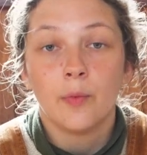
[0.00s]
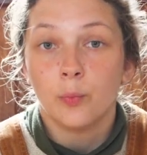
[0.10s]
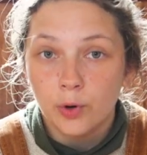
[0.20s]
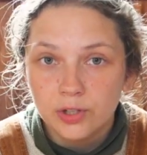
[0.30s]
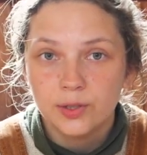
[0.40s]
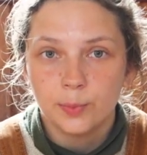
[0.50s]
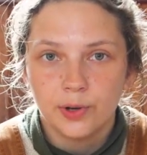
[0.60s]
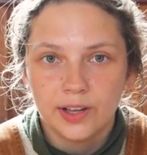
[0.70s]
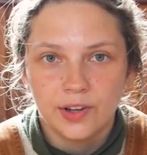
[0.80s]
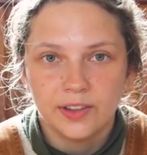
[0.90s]
and want to
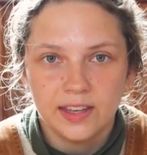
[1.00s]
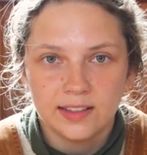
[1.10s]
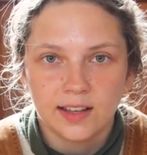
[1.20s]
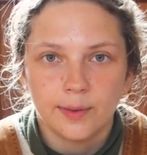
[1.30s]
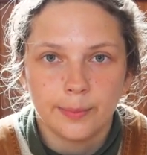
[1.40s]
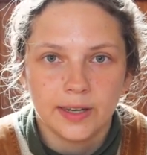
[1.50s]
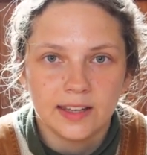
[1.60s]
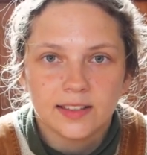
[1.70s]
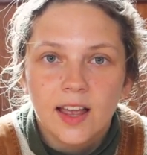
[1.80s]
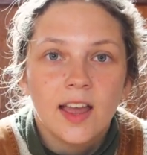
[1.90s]
boycott these
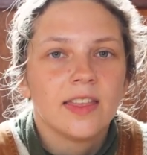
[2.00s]
companies,